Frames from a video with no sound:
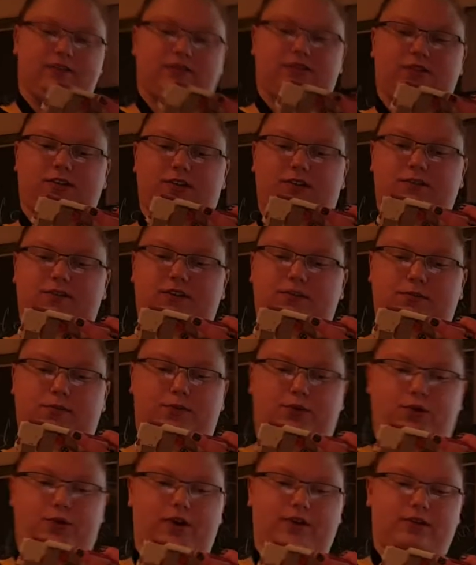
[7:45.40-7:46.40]
and showed
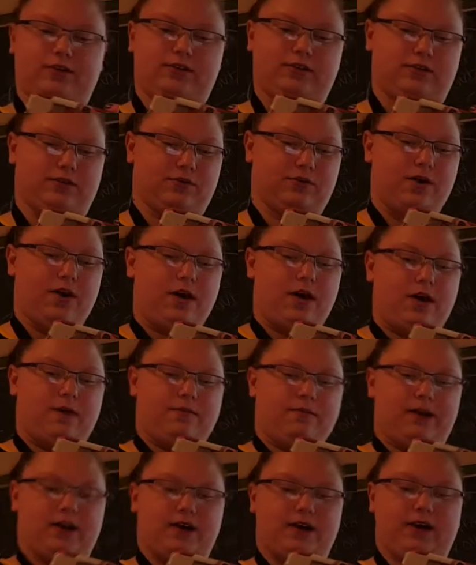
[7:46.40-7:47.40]
support to
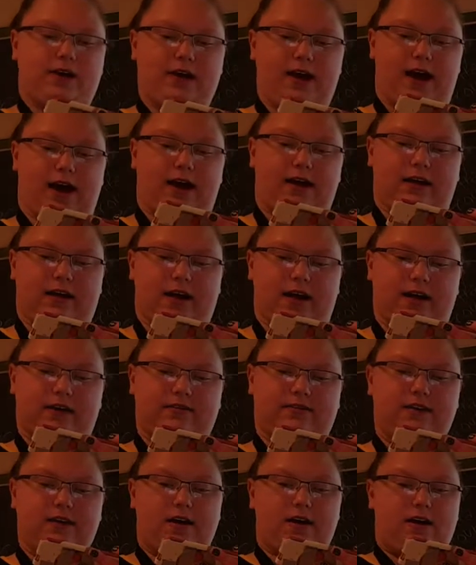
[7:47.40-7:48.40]
American
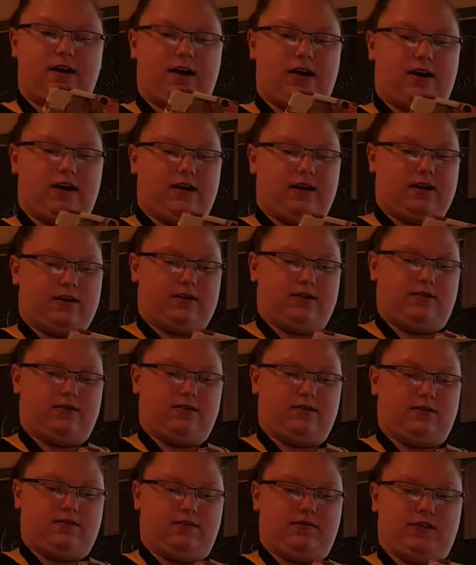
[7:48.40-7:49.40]
allies in
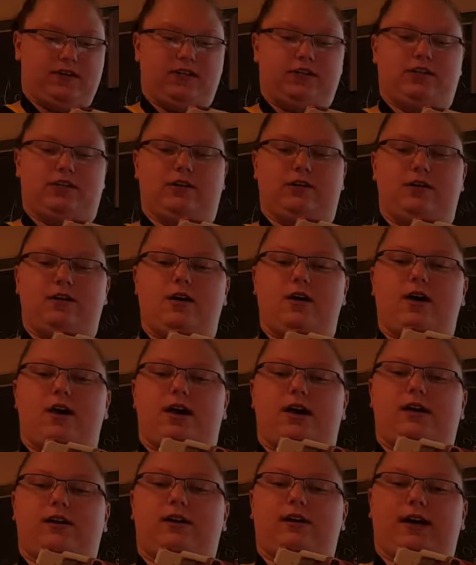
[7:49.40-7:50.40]
the region.
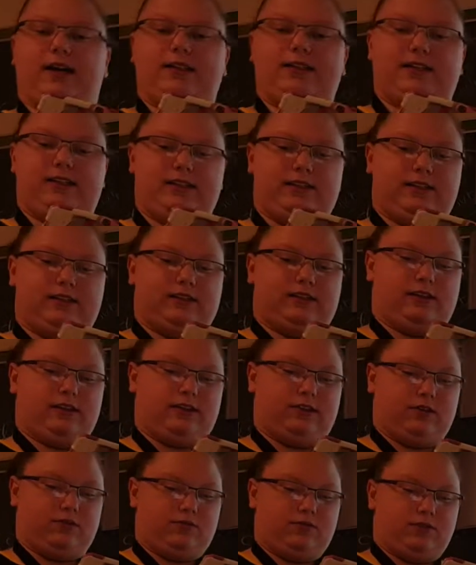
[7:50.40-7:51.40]
In
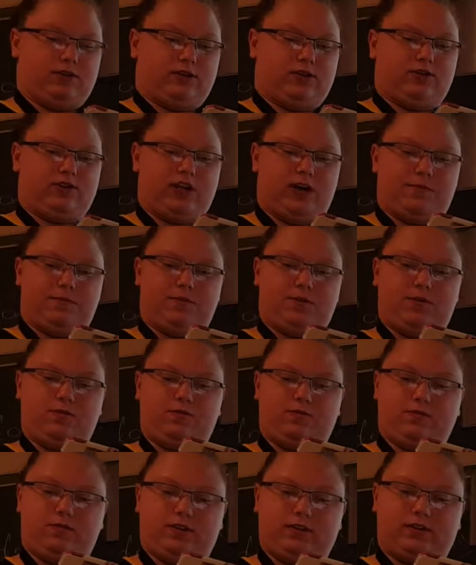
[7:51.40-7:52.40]
1962, the
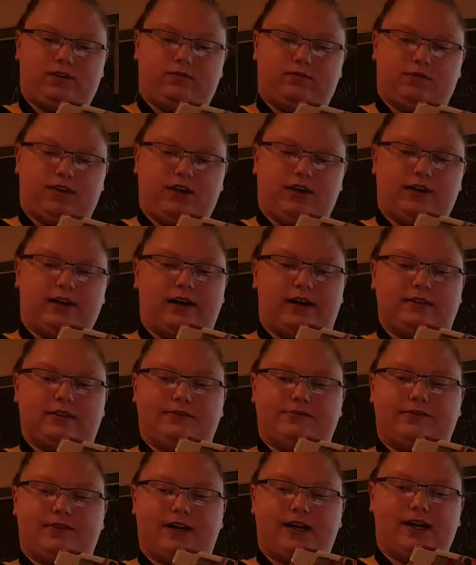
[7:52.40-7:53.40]
Intrepid was
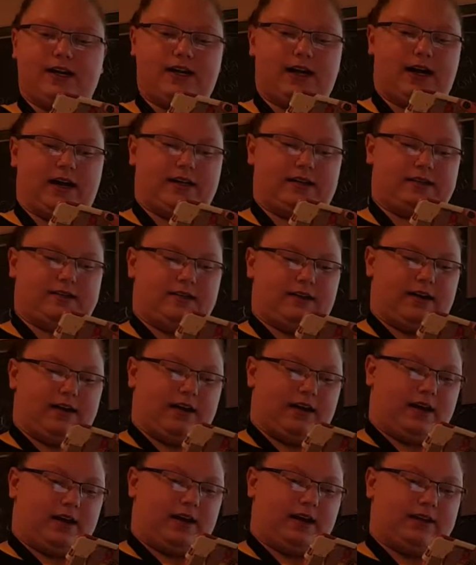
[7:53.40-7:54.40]
reclassified as
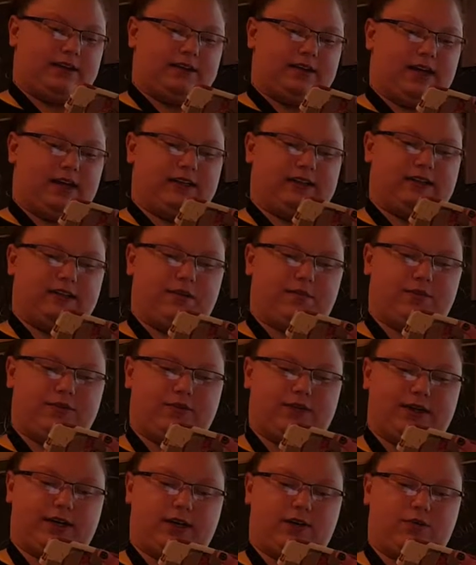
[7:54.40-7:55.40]
an
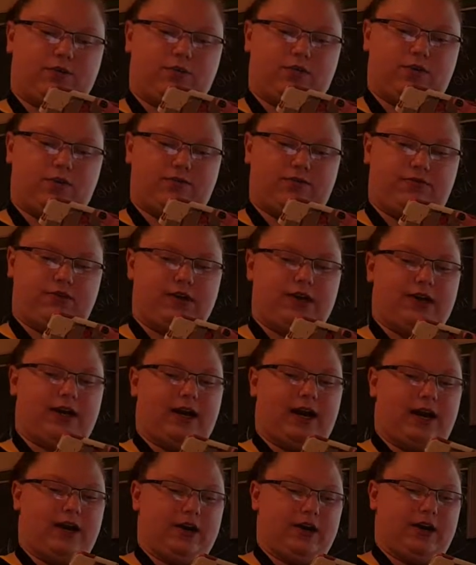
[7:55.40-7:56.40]
anti-submarine warfare
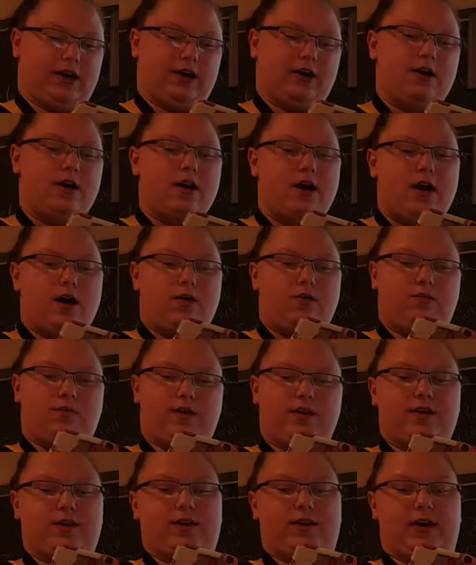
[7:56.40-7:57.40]
carrier
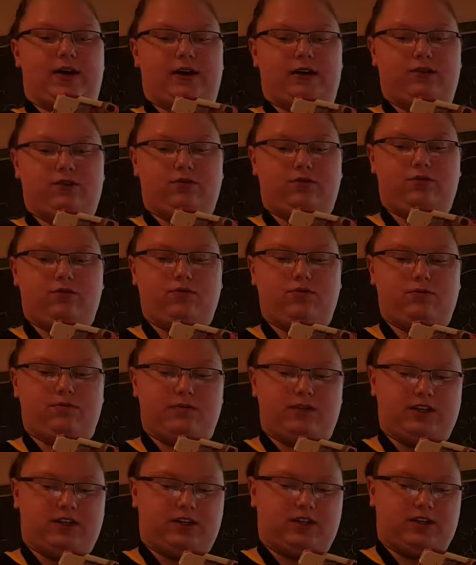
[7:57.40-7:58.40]
with a new
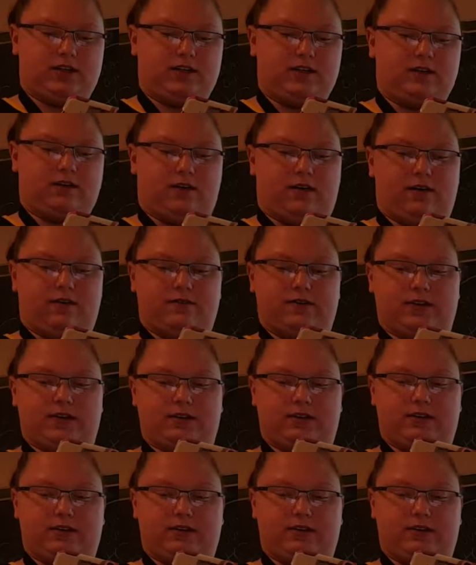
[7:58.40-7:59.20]
mission of